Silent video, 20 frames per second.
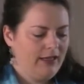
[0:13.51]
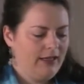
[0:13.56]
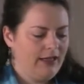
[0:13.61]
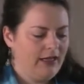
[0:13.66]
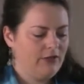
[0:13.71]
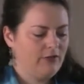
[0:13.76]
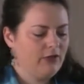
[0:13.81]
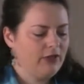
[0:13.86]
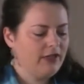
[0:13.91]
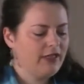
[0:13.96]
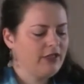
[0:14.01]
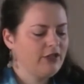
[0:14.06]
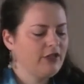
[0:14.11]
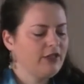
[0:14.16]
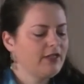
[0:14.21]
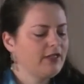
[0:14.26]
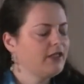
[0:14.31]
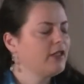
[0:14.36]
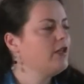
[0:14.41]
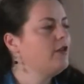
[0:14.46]
In
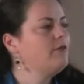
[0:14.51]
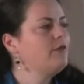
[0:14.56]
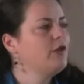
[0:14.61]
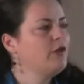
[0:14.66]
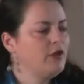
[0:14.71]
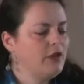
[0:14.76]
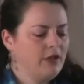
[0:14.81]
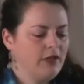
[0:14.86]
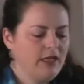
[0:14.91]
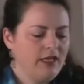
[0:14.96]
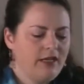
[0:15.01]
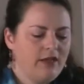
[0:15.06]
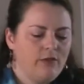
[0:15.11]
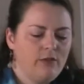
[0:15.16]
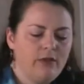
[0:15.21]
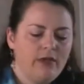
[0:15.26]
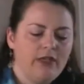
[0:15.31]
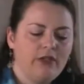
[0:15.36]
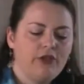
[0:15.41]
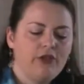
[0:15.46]
religious community,
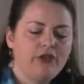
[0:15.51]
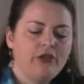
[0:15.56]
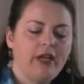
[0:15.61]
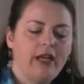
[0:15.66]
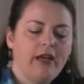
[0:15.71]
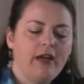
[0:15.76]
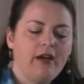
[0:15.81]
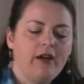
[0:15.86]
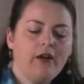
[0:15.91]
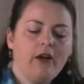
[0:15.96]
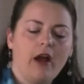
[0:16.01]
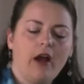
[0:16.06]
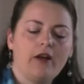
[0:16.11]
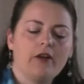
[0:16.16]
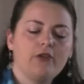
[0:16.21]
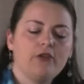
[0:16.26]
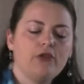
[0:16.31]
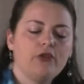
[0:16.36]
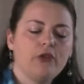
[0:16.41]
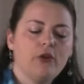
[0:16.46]
we share
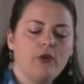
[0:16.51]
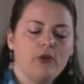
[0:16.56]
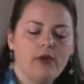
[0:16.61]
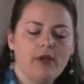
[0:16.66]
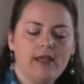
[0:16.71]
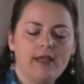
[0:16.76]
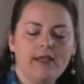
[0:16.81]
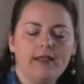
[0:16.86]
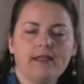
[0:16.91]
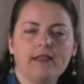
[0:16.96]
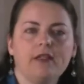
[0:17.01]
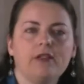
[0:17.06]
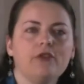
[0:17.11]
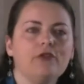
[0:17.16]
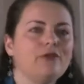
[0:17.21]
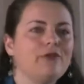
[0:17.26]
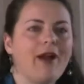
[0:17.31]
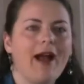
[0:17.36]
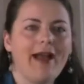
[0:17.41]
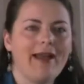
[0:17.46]
our joys and
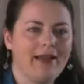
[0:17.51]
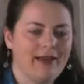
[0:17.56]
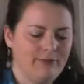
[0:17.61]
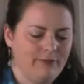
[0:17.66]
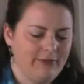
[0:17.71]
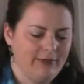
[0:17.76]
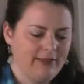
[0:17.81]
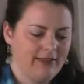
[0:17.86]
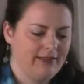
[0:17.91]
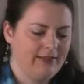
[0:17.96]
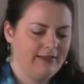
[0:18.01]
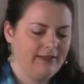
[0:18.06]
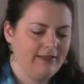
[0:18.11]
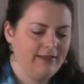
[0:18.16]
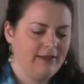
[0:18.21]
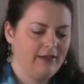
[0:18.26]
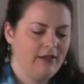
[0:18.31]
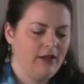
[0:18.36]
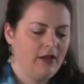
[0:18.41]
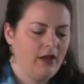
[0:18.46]
triumphs,
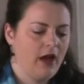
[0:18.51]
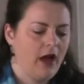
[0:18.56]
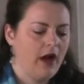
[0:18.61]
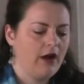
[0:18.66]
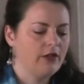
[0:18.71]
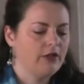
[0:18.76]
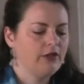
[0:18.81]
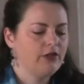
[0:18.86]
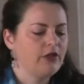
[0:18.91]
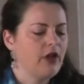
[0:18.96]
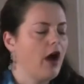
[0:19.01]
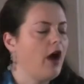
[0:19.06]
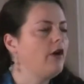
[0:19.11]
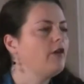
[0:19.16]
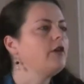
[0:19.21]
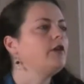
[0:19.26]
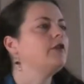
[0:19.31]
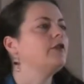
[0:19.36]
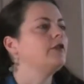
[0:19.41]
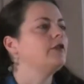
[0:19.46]
our
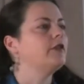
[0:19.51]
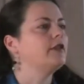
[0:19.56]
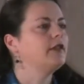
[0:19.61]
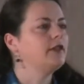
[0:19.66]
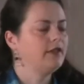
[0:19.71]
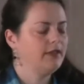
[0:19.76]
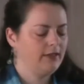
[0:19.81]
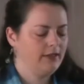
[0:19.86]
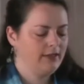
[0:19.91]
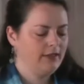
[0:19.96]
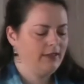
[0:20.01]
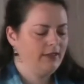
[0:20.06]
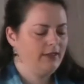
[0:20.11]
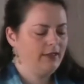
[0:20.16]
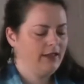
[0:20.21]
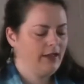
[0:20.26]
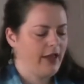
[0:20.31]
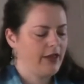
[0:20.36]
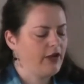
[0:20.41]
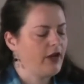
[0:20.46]
sorrows,
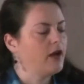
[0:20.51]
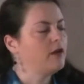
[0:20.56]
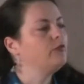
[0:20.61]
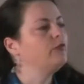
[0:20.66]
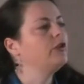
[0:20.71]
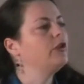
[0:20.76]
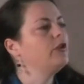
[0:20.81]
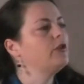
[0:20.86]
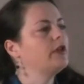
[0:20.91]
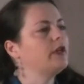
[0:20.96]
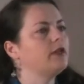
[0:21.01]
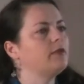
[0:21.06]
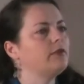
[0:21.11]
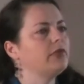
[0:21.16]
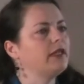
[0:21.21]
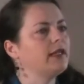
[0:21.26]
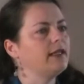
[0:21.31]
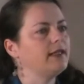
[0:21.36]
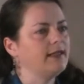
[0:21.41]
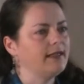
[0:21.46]
and our broken
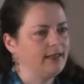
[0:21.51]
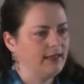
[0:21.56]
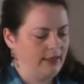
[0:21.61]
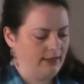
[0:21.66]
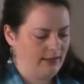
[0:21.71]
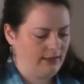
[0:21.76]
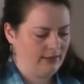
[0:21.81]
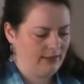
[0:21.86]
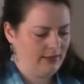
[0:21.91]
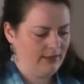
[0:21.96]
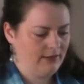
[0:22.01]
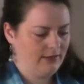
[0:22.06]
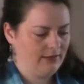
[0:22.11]
places.